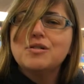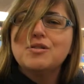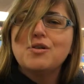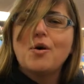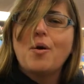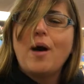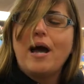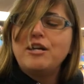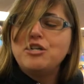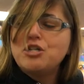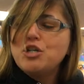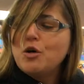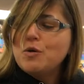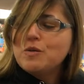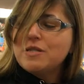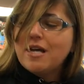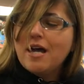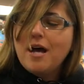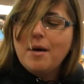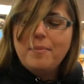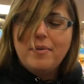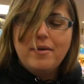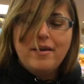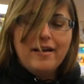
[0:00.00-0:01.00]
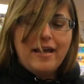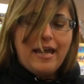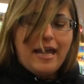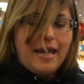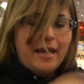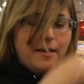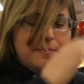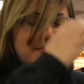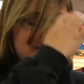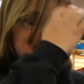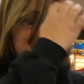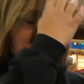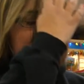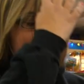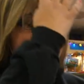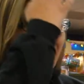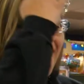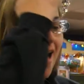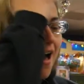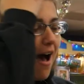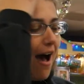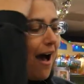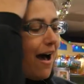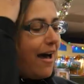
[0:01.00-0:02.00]
So I chose a couple of games
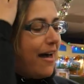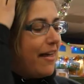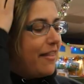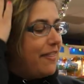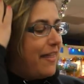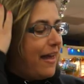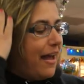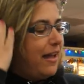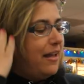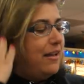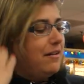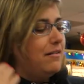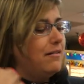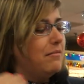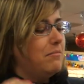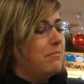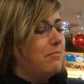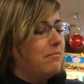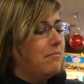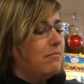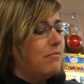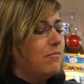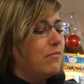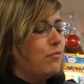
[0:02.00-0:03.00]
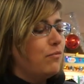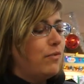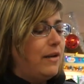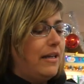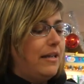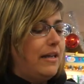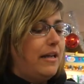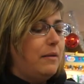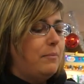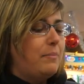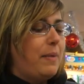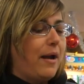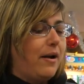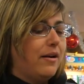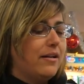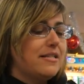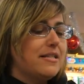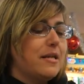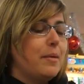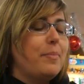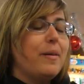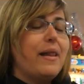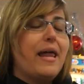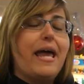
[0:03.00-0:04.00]
that really
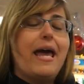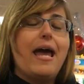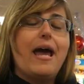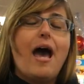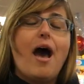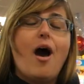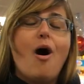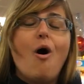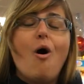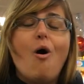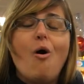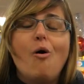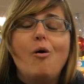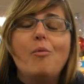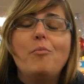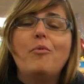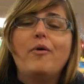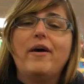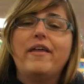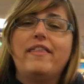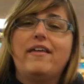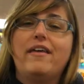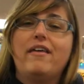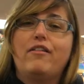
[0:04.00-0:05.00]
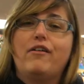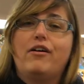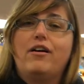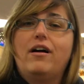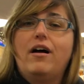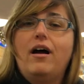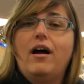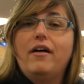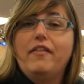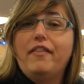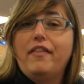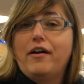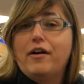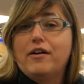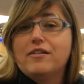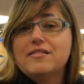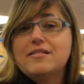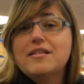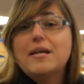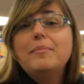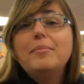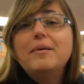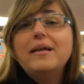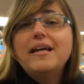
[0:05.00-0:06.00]
parents could play at home with either their
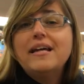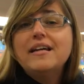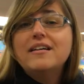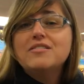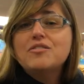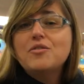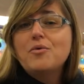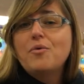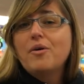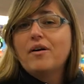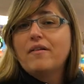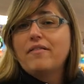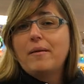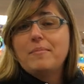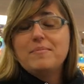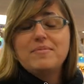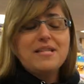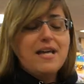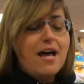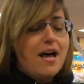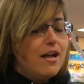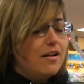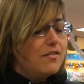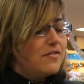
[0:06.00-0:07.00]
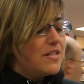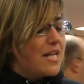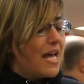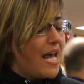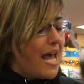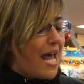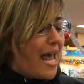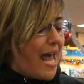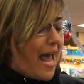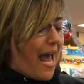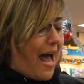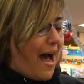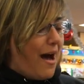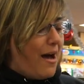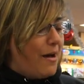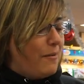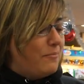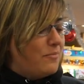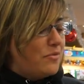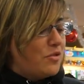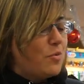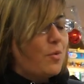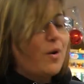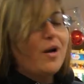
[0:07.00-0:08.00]
siblings or themselves
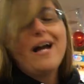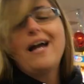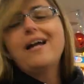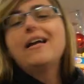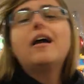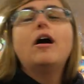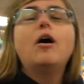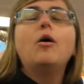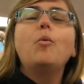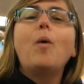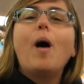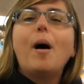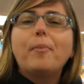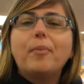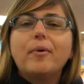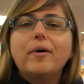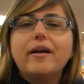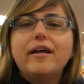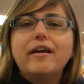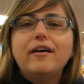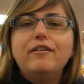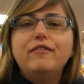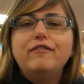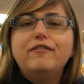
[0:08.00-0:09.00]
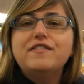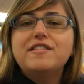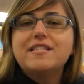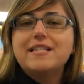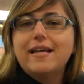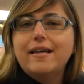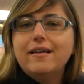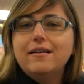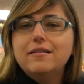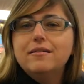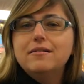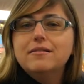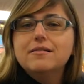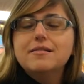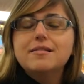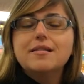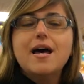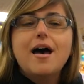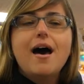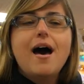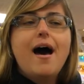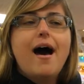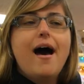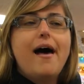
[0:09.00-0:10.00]
to work on cooperative skills
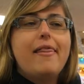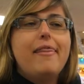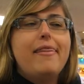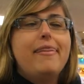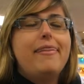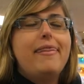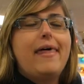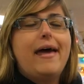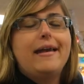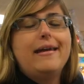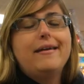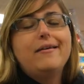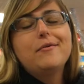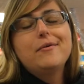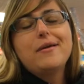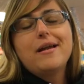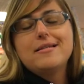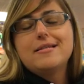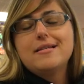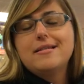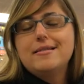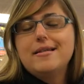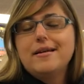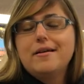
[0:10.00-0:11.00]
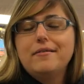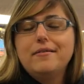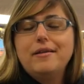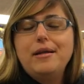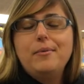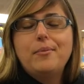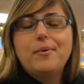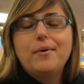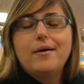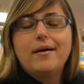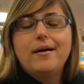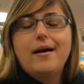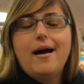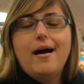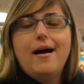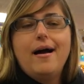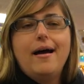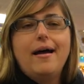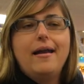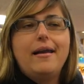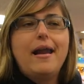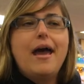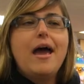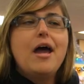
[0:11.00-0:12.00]
that don't necessarily work
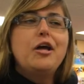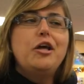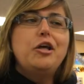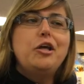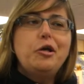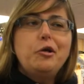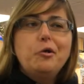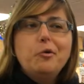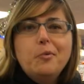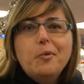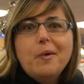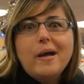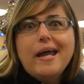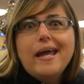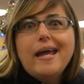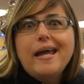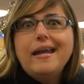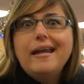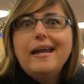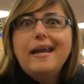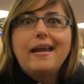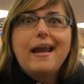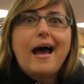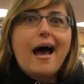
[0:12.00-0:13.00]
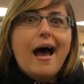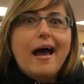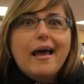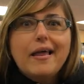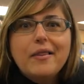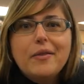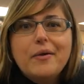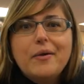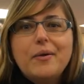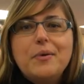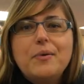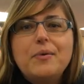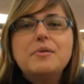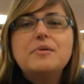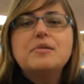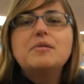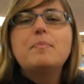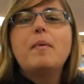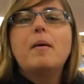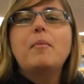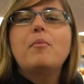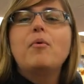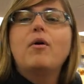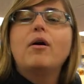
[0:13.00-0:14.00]
on you win and I lose,
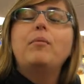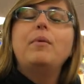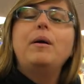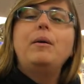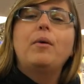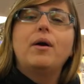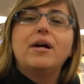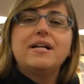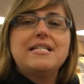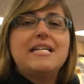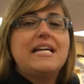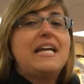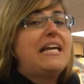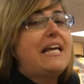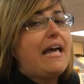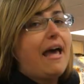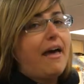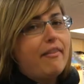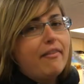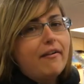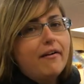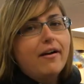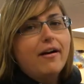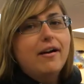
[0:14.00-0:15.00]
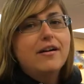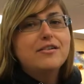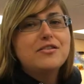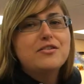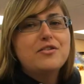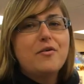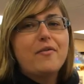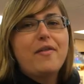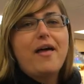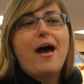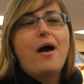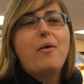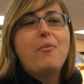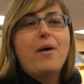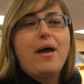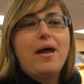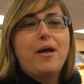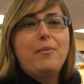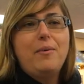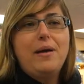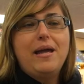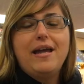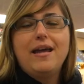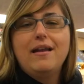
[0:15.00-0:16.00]
but more we work together, so that
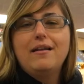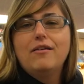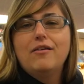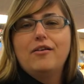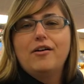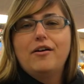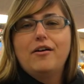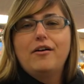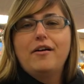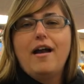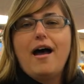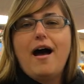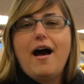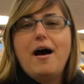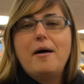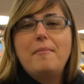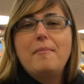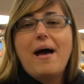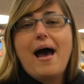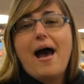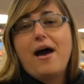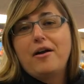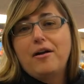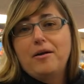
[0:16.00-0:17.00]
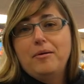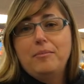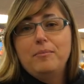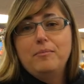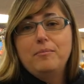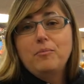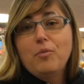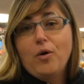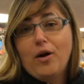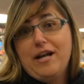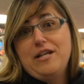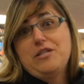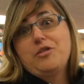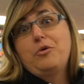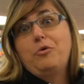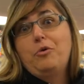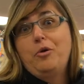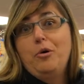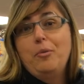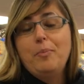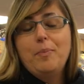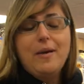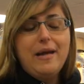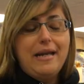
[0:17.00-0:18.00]
way we can learn how to work as a
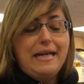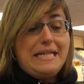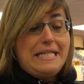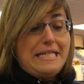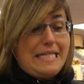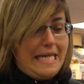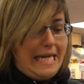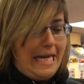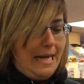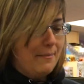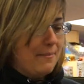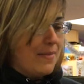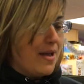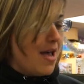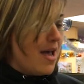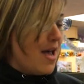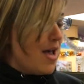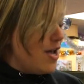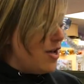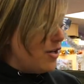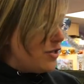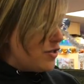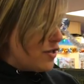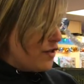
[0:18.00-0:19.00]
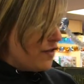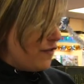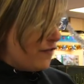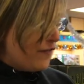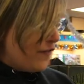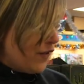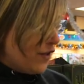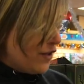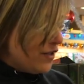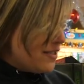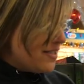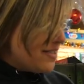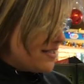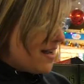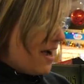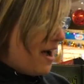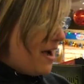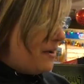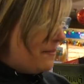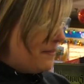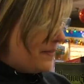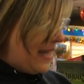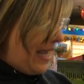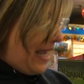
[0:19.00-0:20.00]
group in a team. So the first
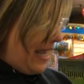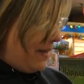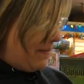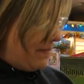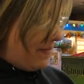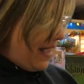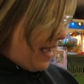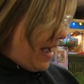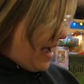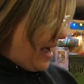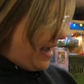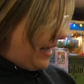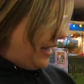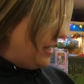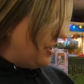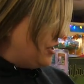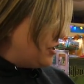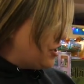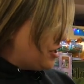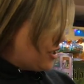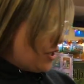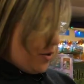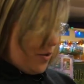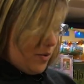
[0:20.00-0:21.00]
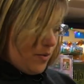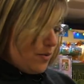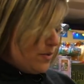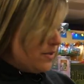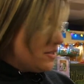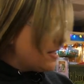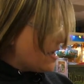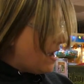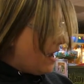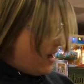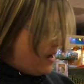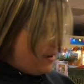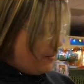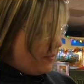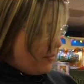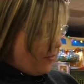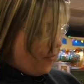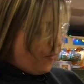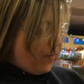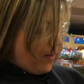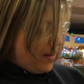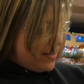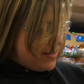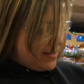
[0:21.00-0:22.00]
game that I chose
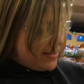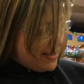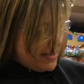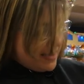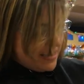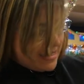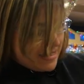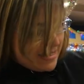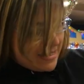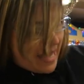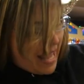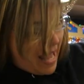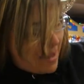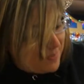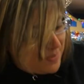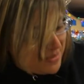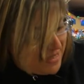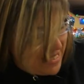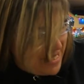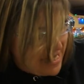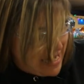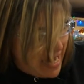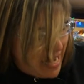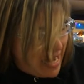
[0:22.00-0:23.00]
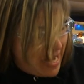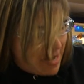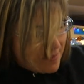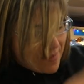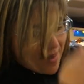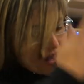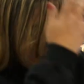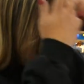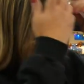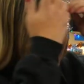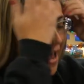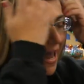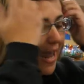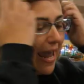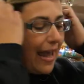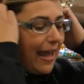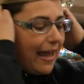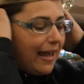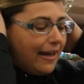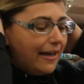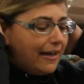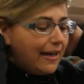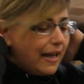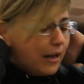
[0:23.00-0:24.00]
was the Slapsy game,
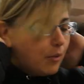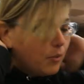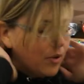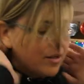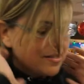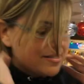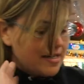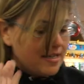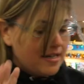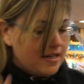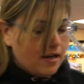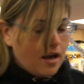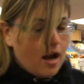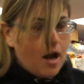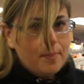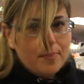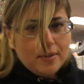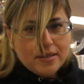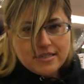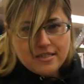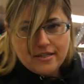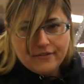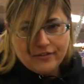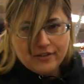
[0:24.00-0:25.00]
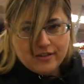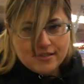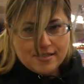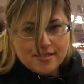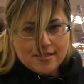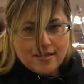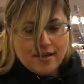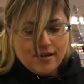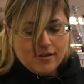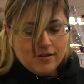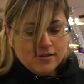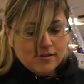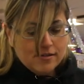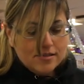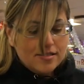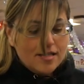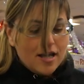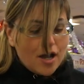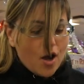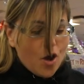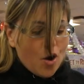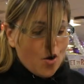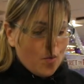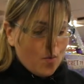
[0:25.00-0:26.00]
and it works on a couple of different skills
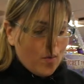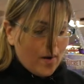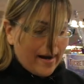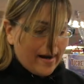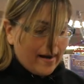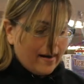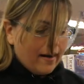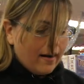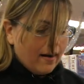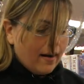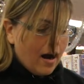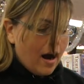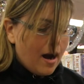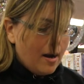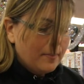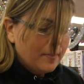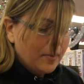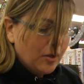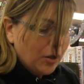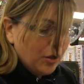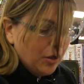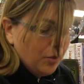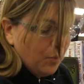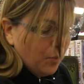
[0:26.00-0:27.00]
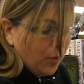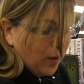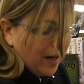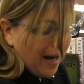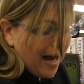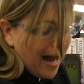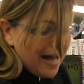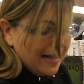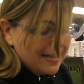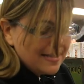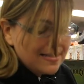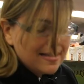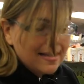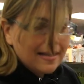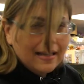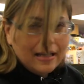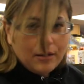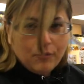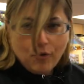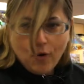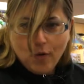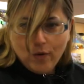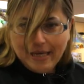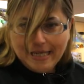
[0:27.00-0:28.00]
where we're
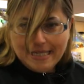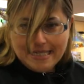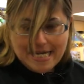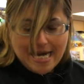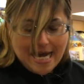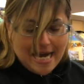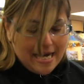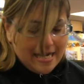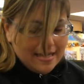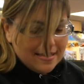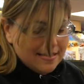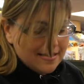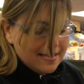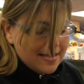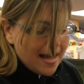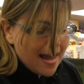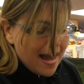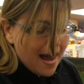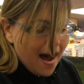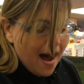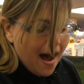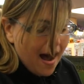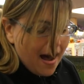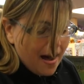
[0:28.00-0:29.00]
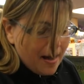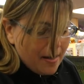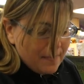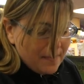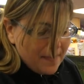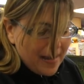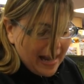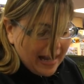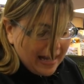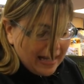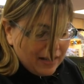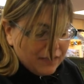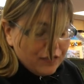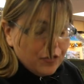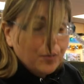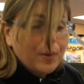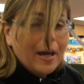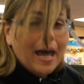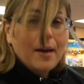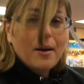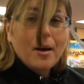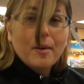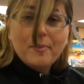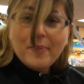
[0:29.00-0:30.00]
constantly rolling dice, and if you
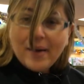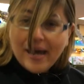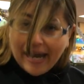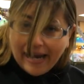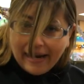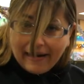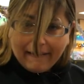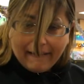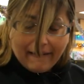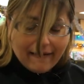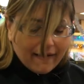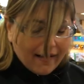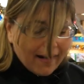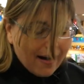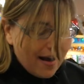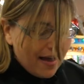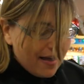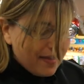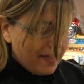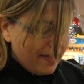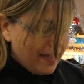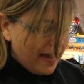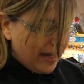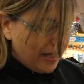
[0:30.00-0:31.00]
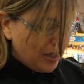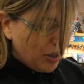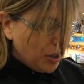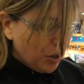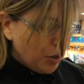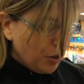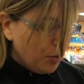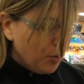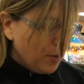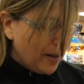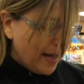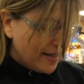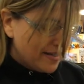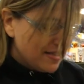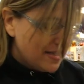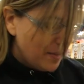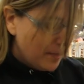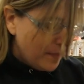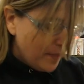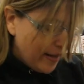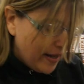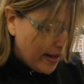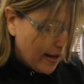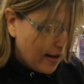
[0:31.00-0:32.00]
get a pair, then you get
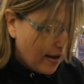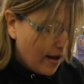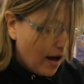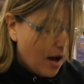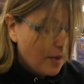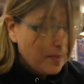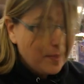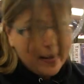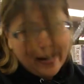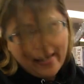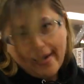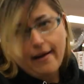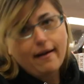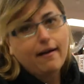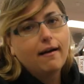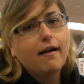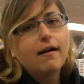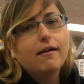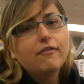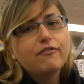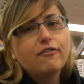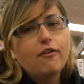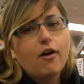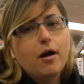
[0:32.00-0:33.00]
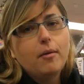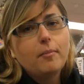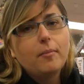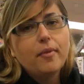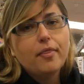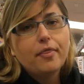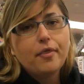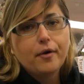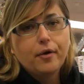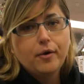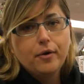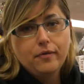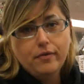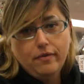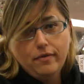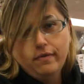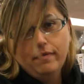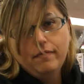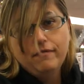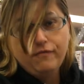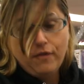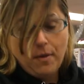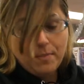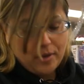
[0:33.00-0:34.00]
to pick a pair from
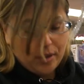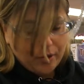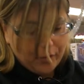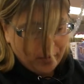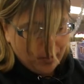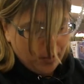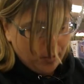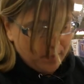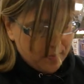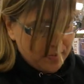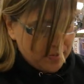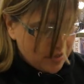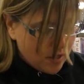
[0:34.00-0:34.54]
the group.